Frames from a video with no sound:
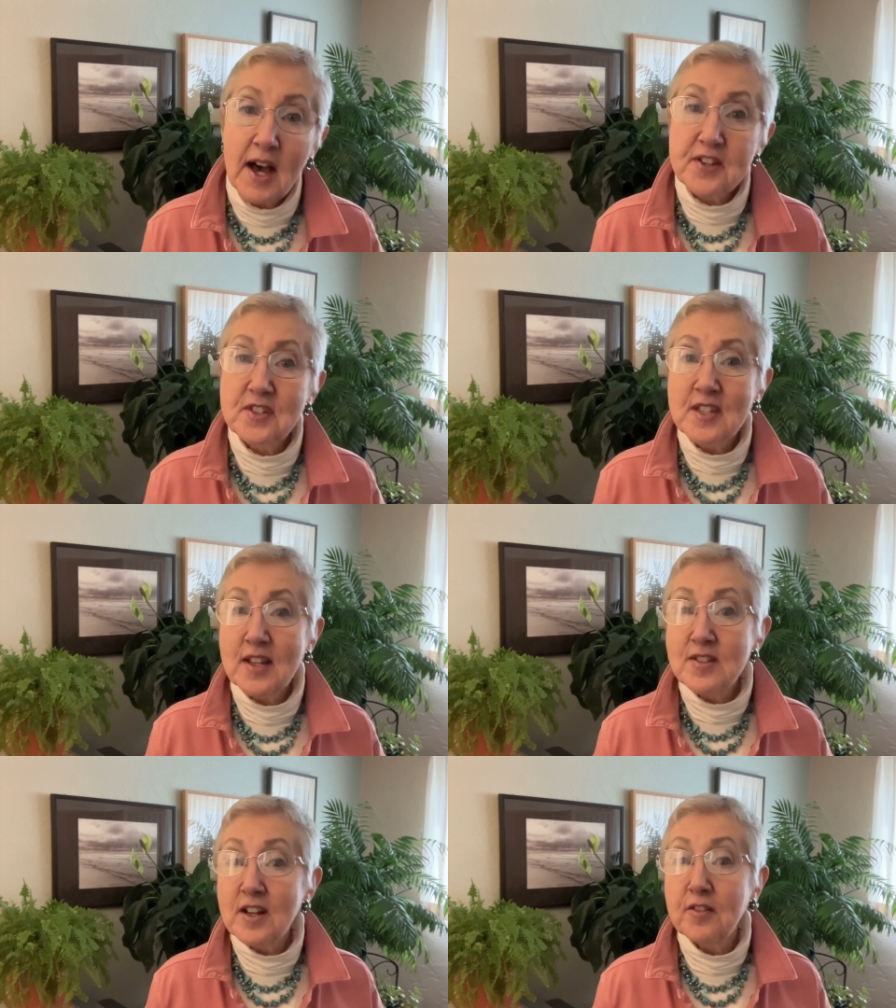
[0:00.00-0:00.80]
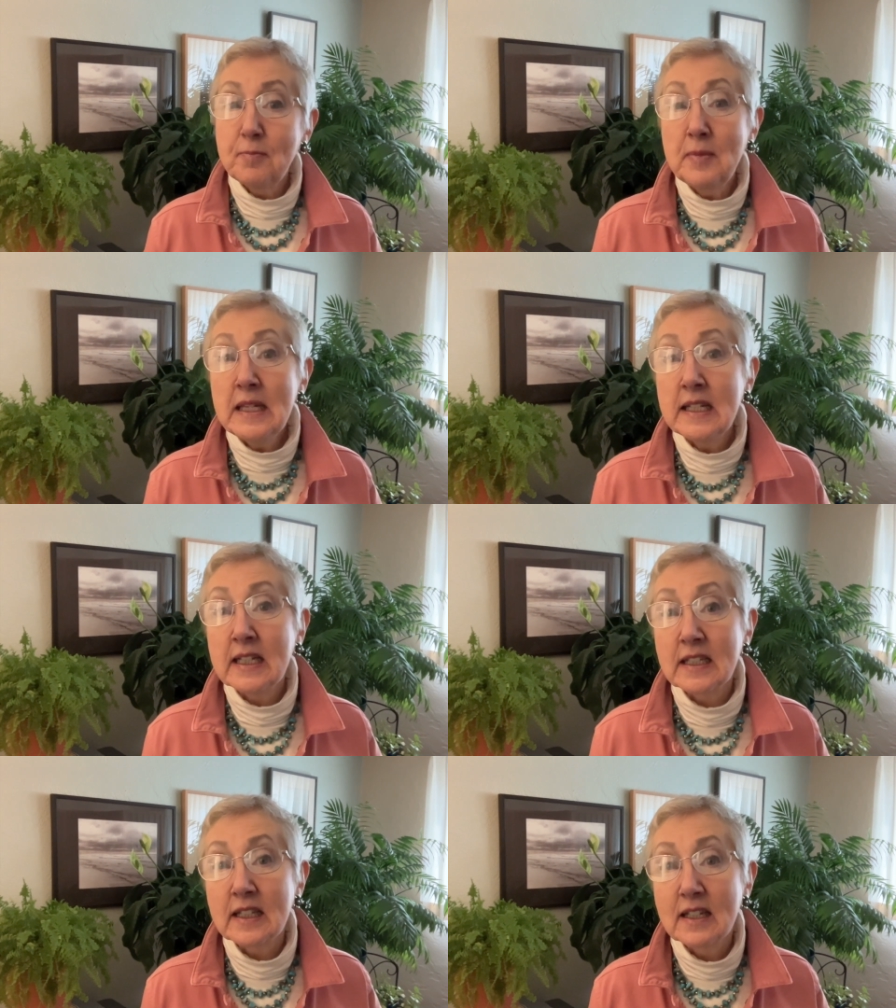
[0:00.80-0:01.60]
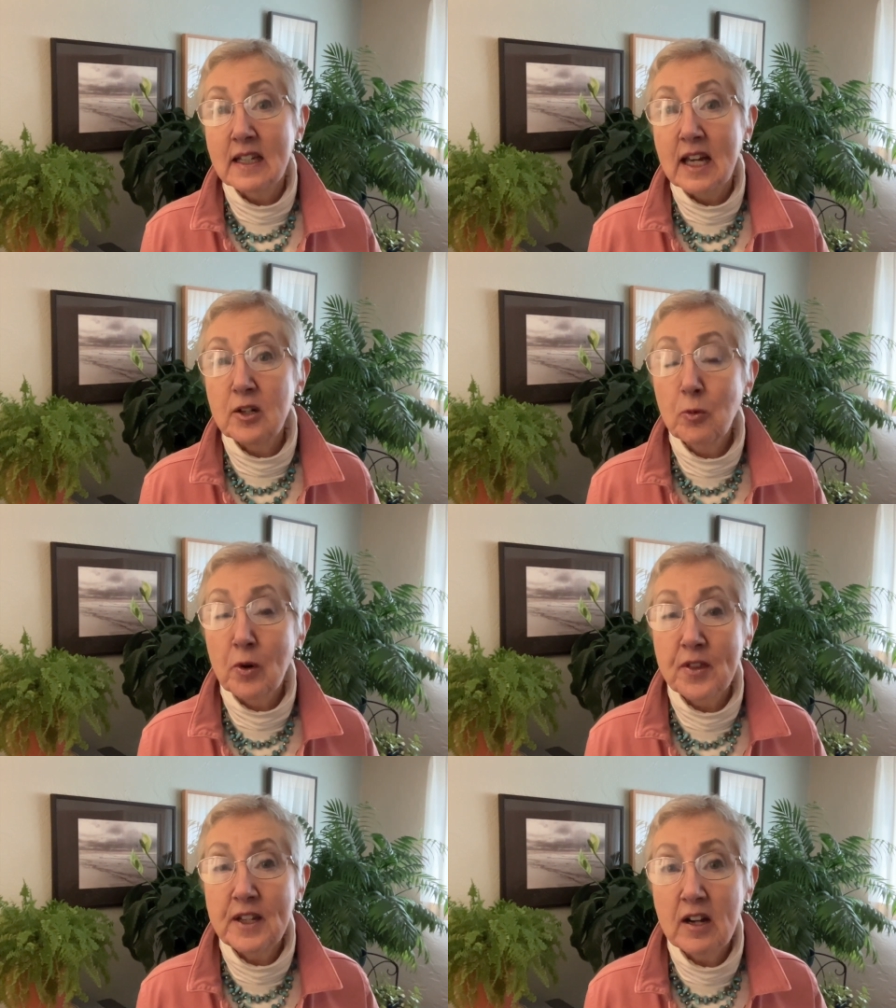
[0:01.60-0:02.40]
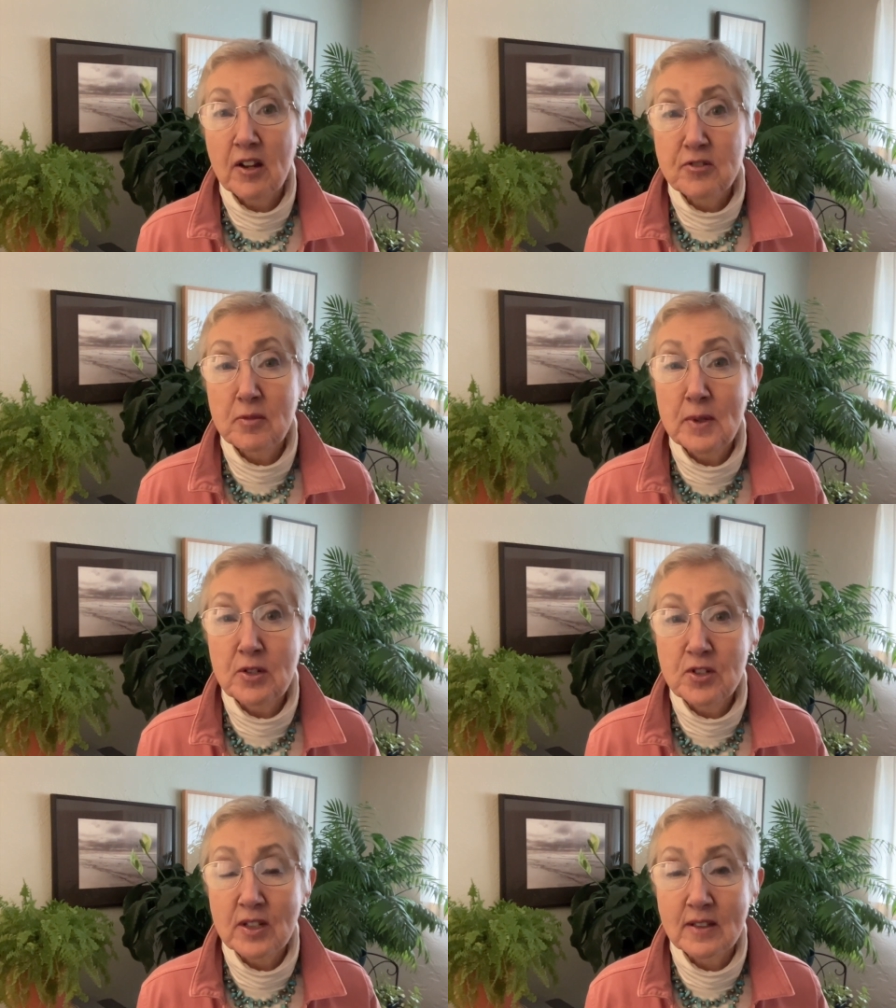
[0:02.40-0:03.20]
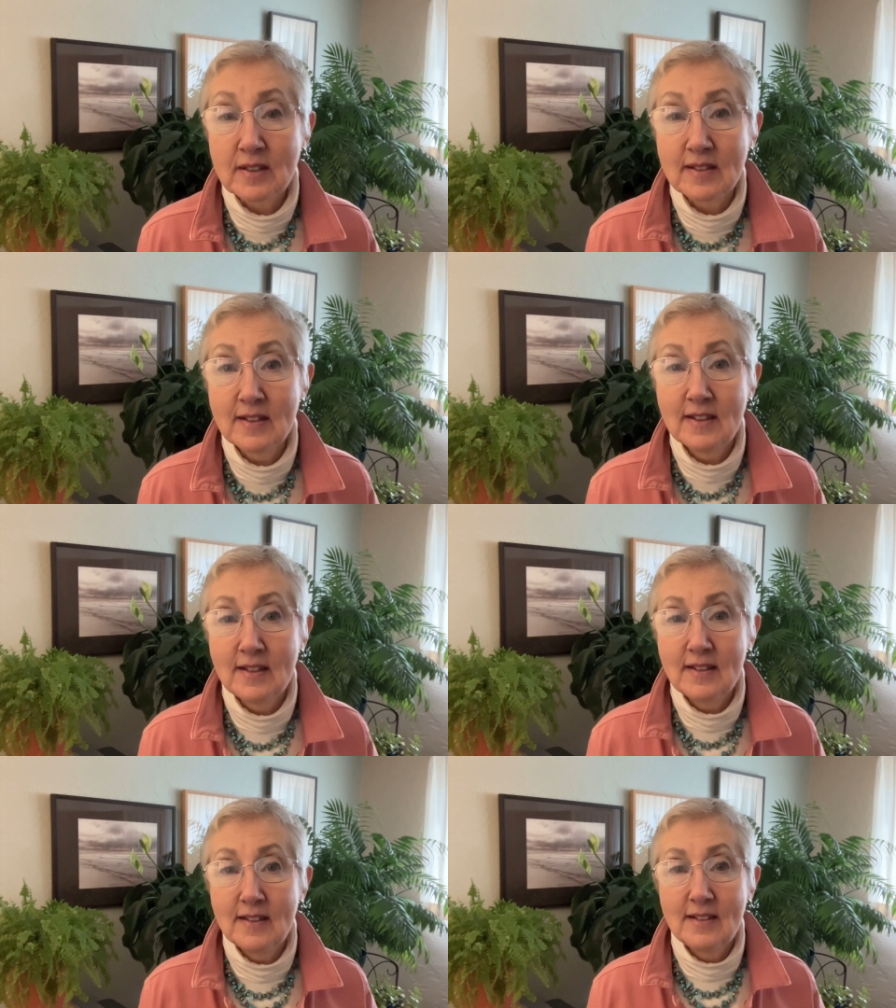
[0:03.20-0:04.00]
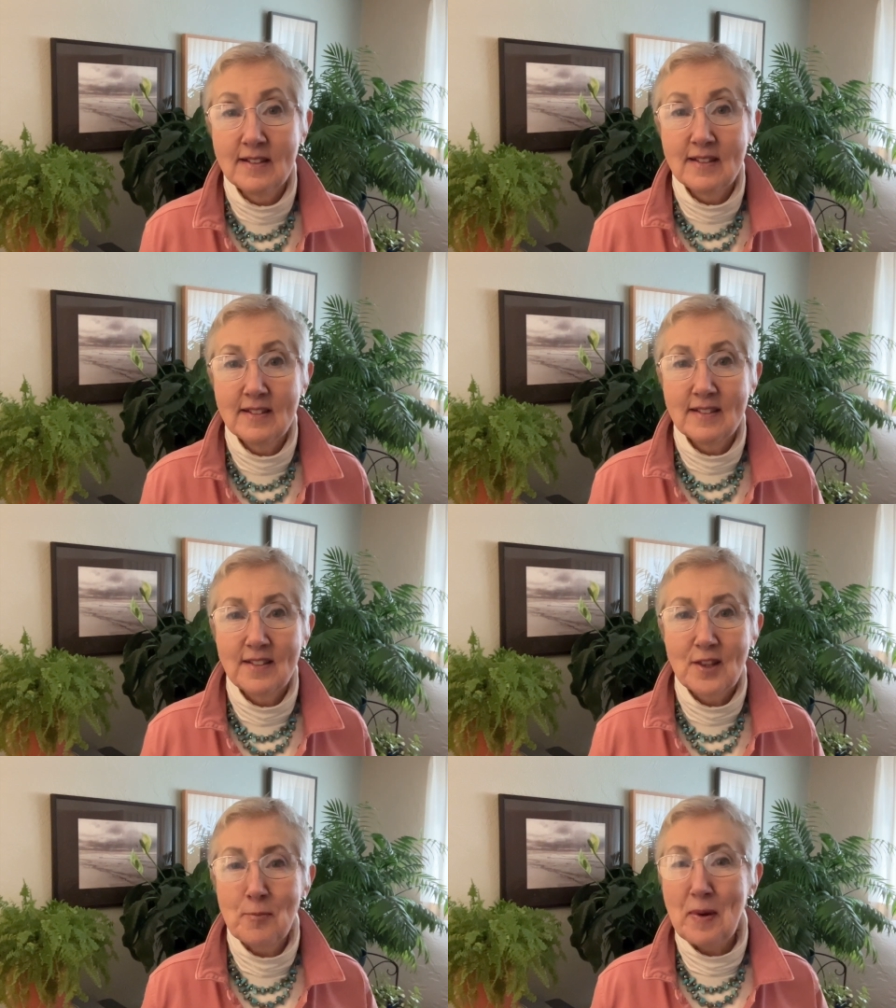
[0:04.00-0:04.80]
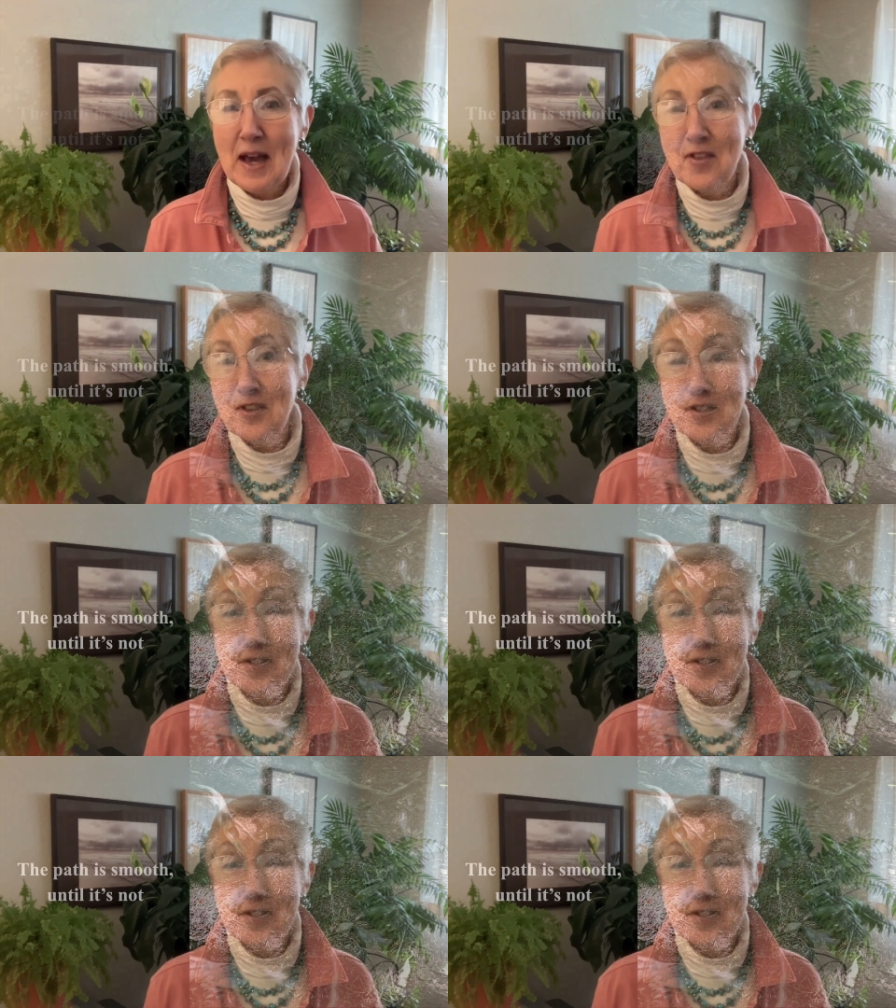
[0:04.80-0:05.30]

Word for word: a sense of meaning and worthy contribution. The path is